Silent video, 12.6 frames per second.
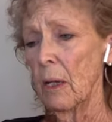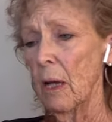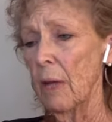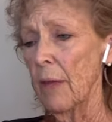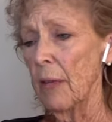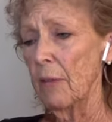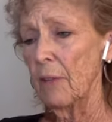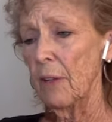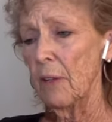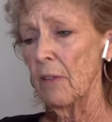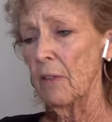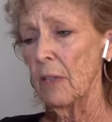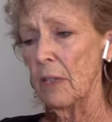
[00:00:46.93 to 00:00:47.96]
On that
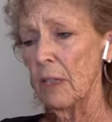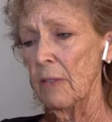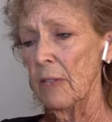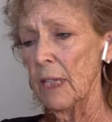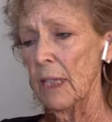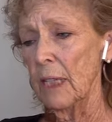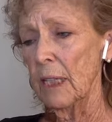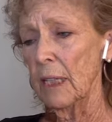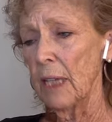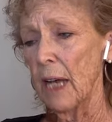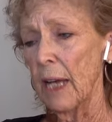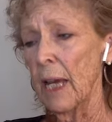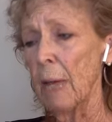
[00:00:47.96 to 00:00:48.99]
fateful evening,
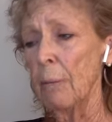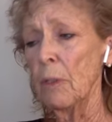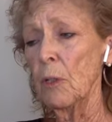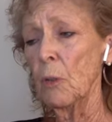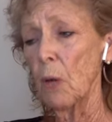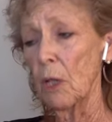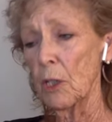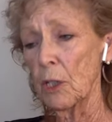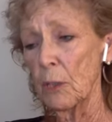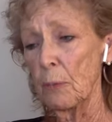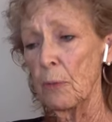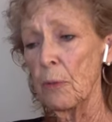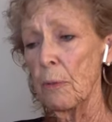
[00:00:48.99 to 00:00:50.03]
I happened to watch the
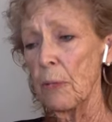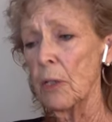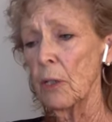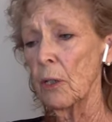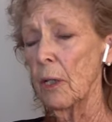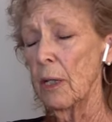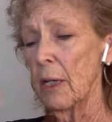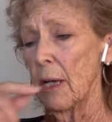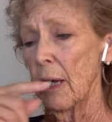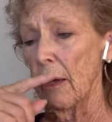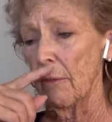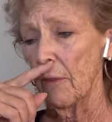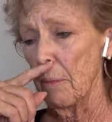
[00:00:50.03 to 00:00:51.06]
premiere
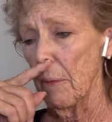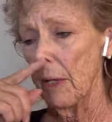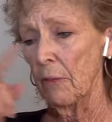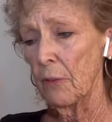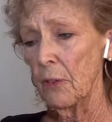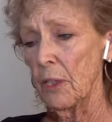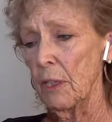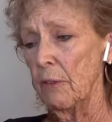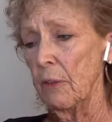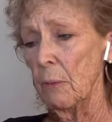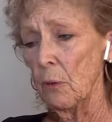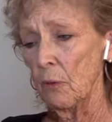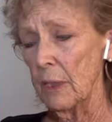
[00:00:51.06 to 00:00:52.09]
of the made-for-TV
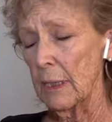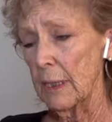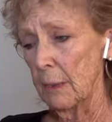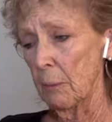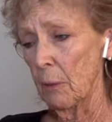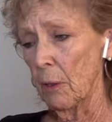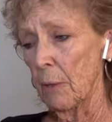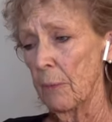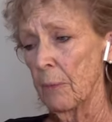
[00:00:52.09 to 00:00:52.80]
movie Sybil,